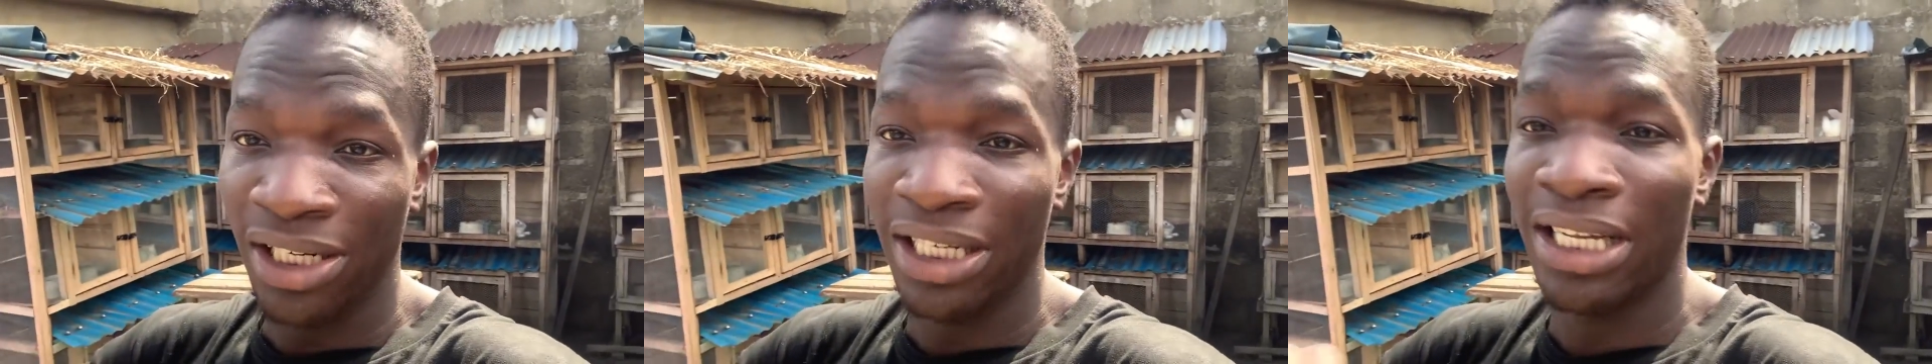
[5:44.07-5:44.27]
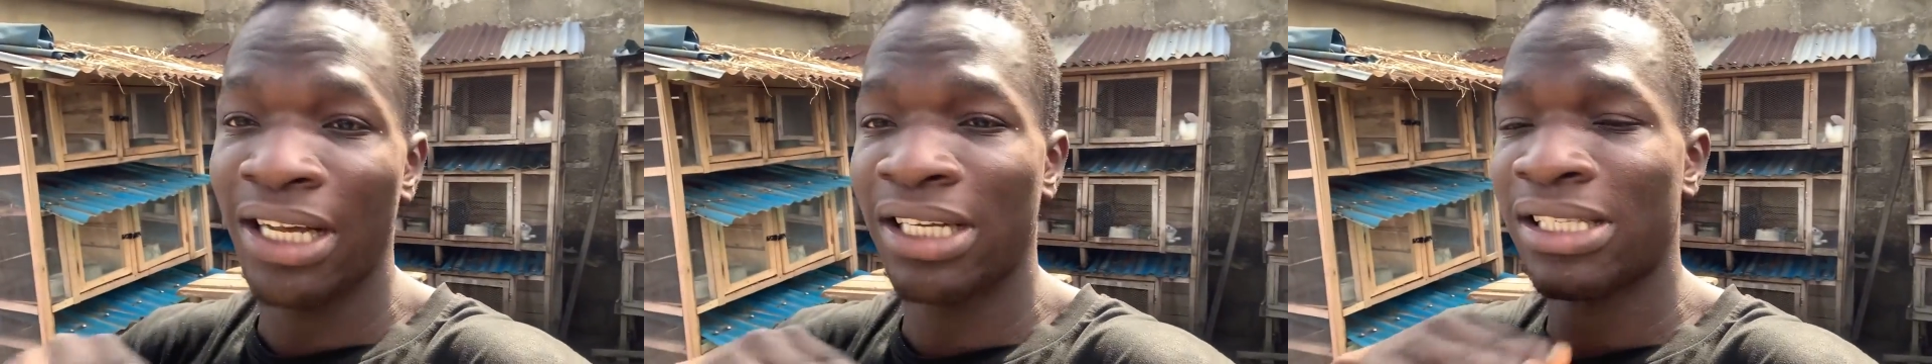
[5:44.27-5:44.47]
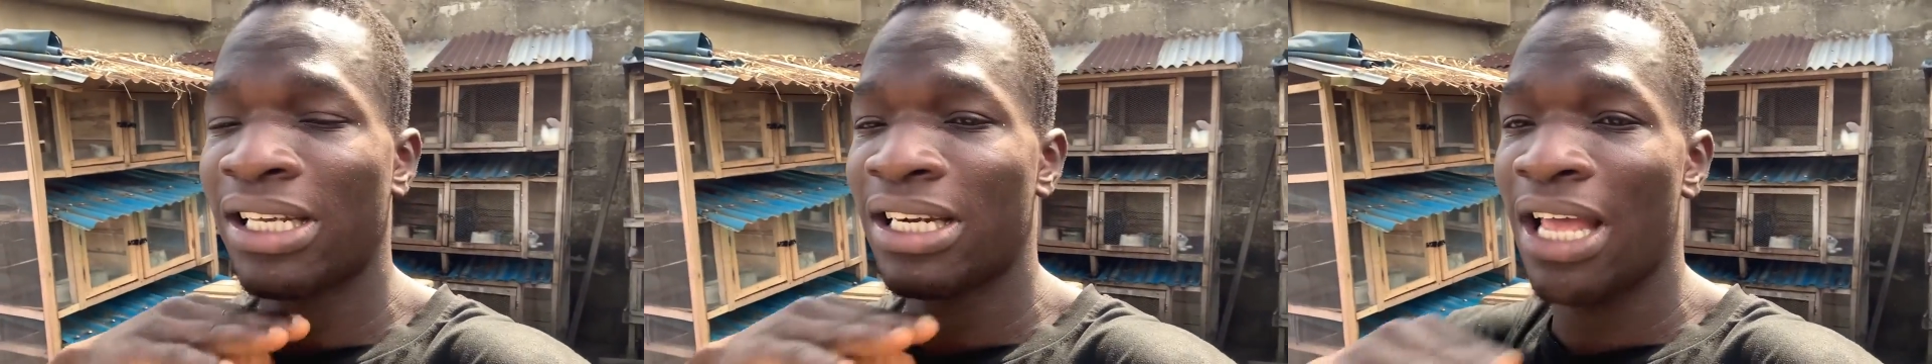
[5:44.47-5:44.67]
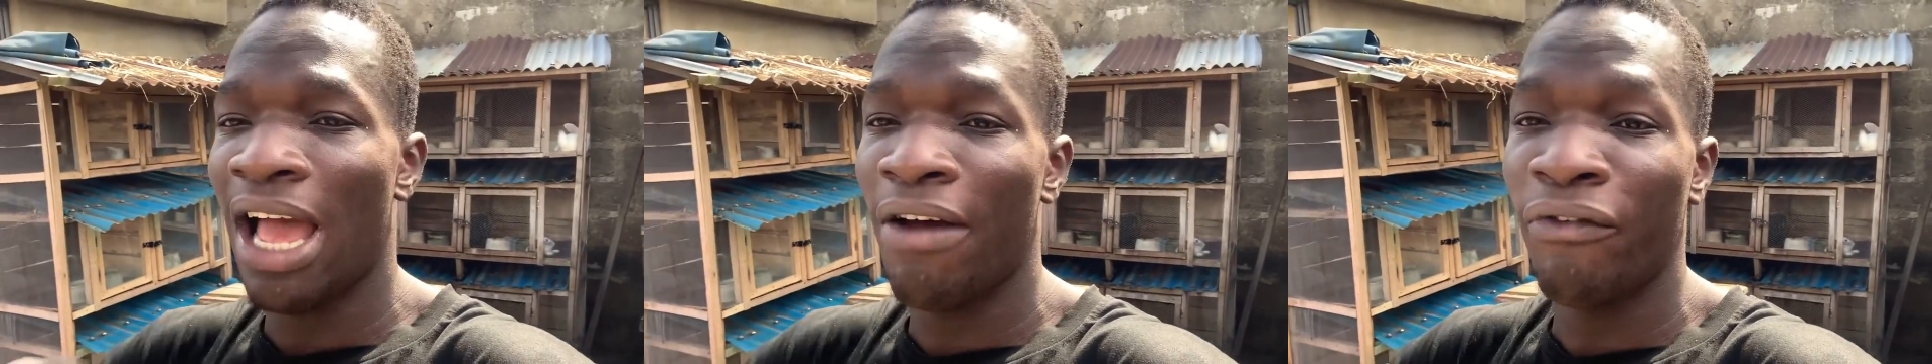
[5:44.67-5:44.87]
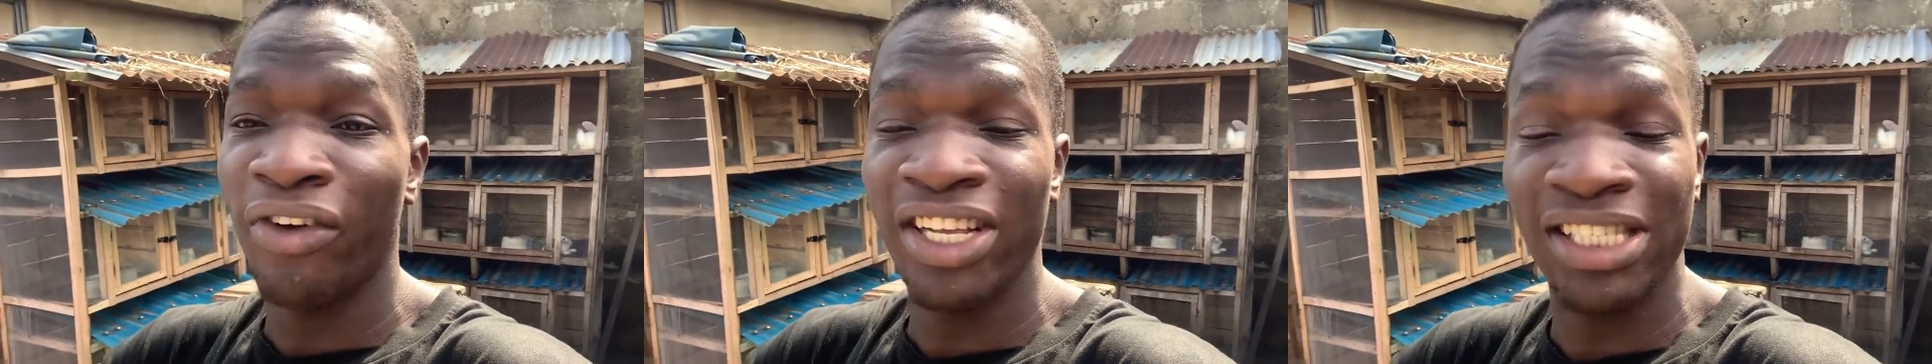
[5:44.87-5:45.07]
Yes, the
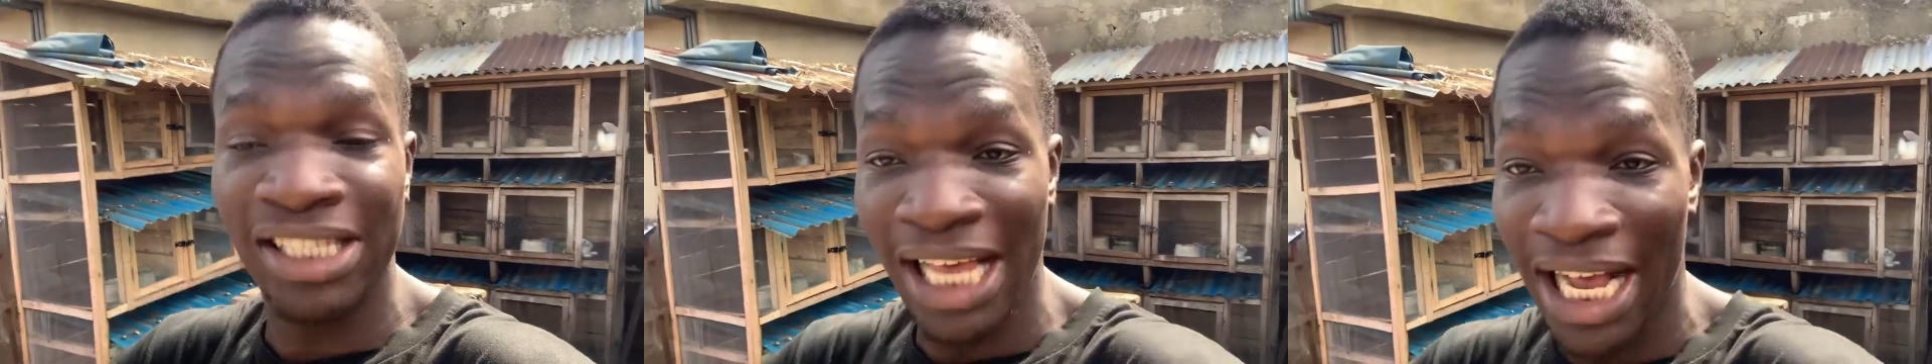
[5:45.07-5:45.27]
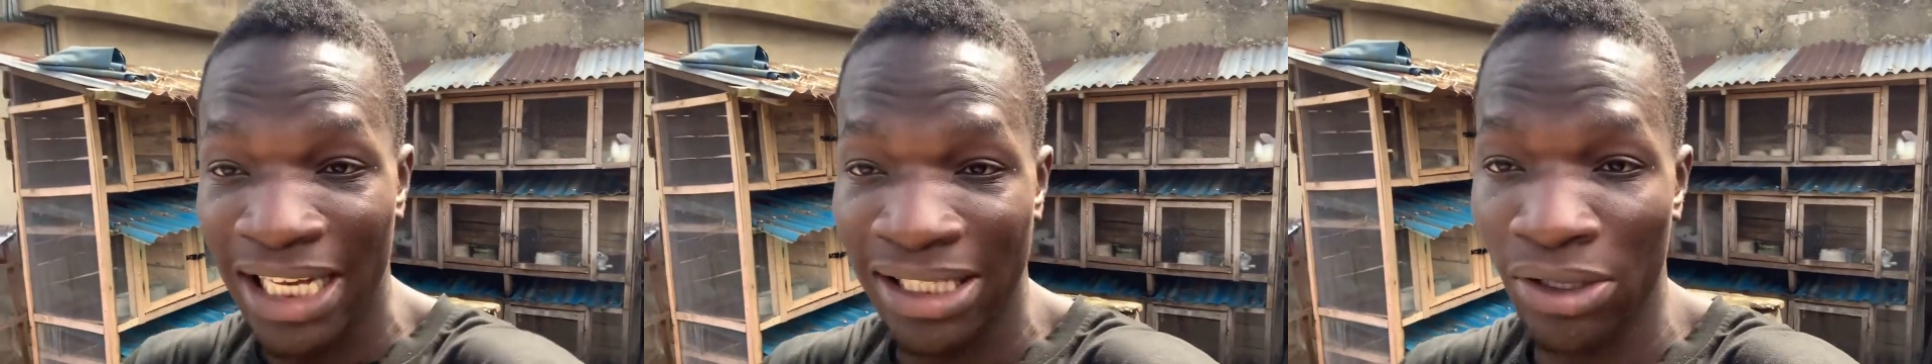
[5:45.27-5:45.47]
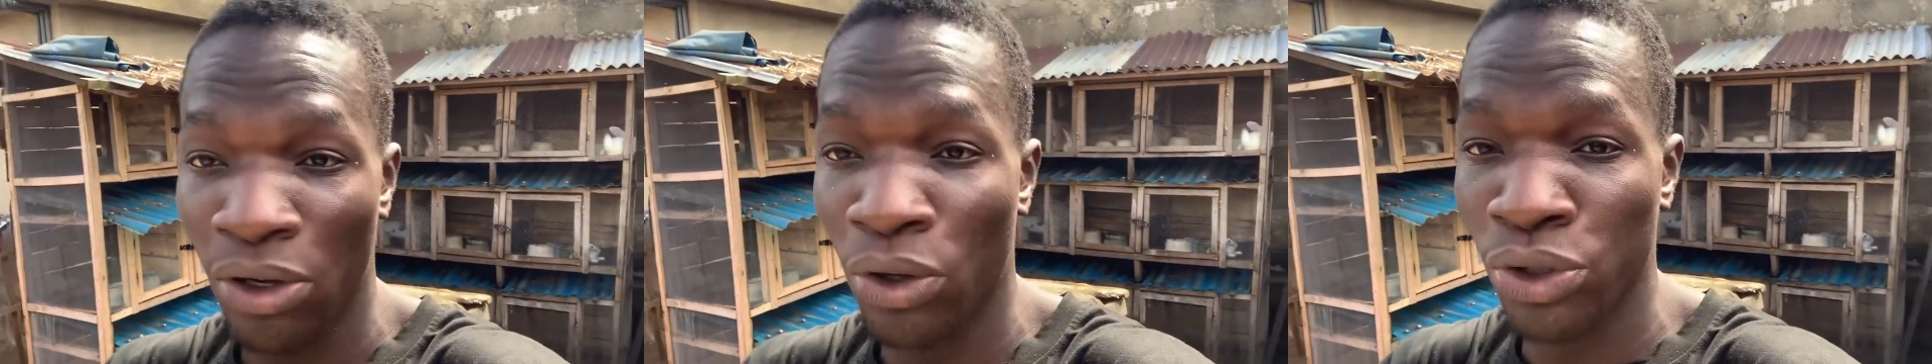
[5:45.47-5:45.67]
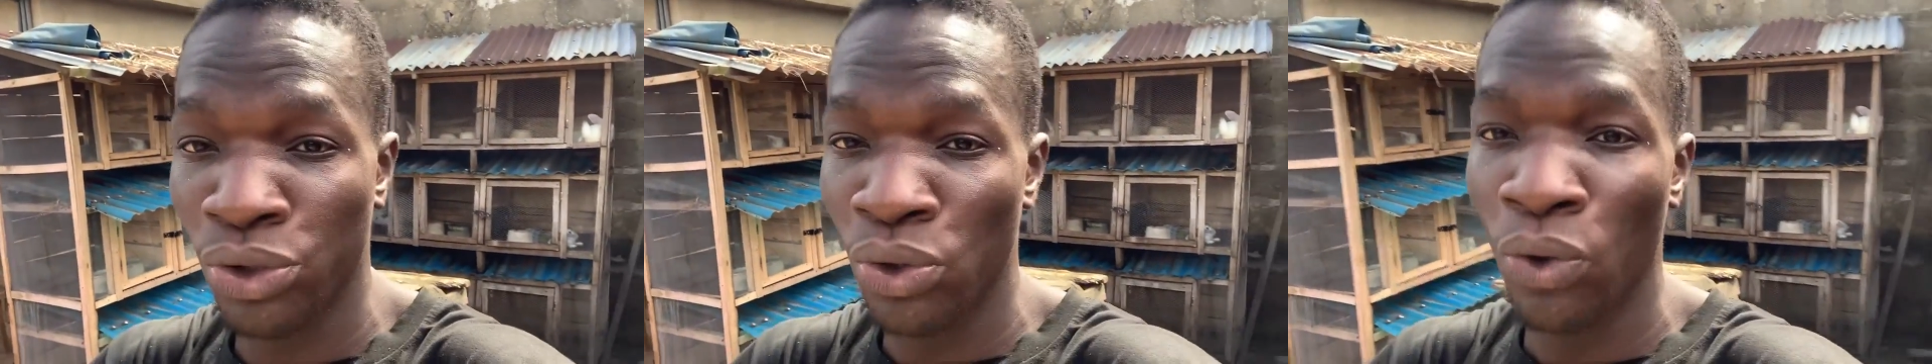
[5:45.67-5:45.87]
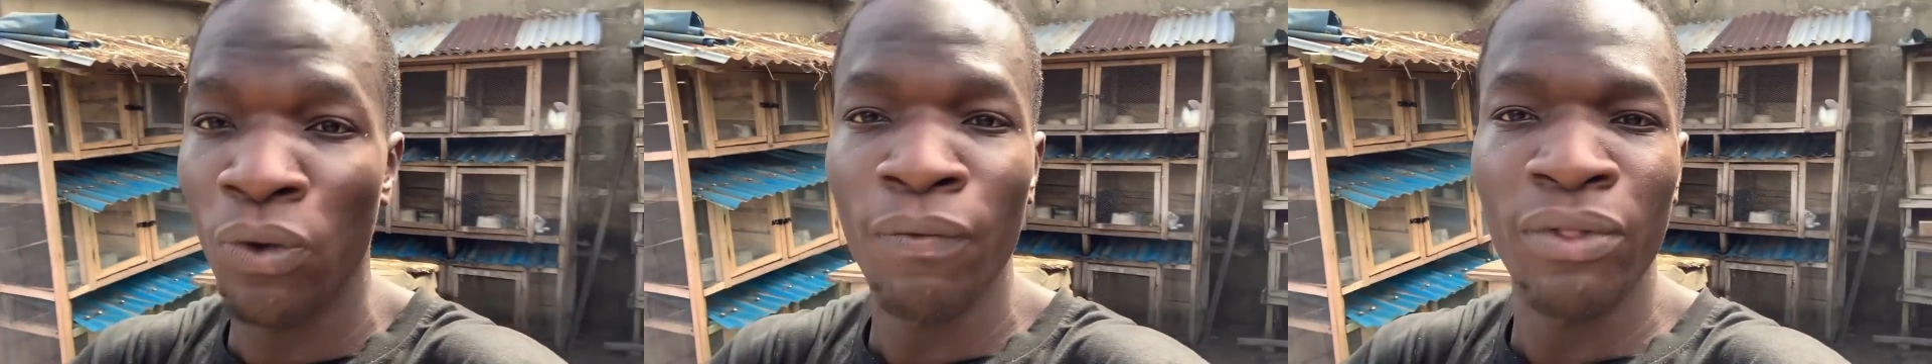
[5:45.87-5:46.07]
average size
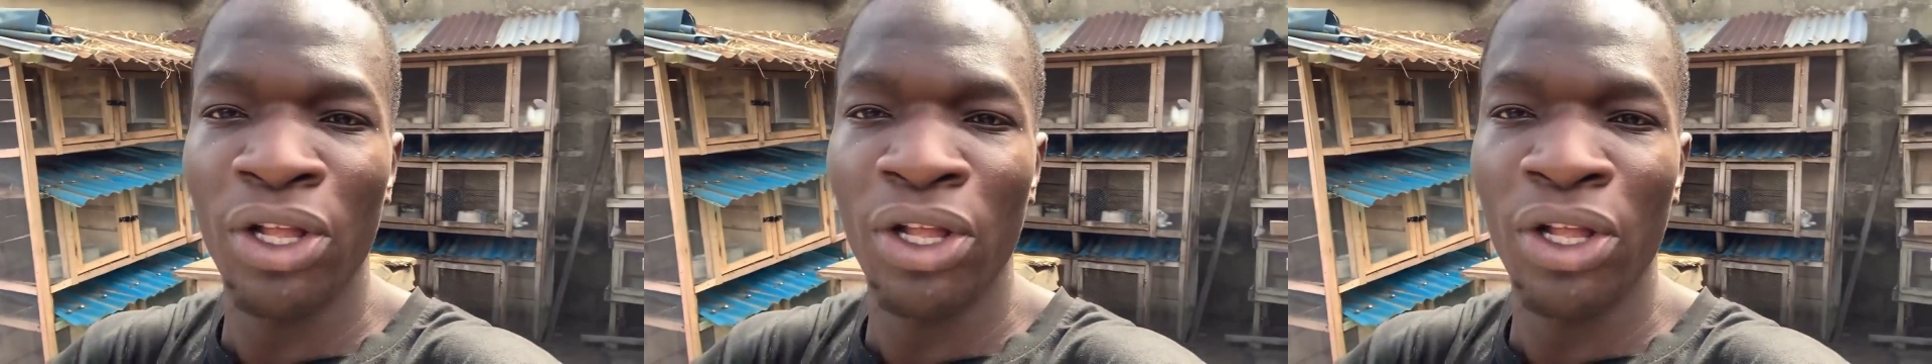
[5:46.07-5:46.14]
also.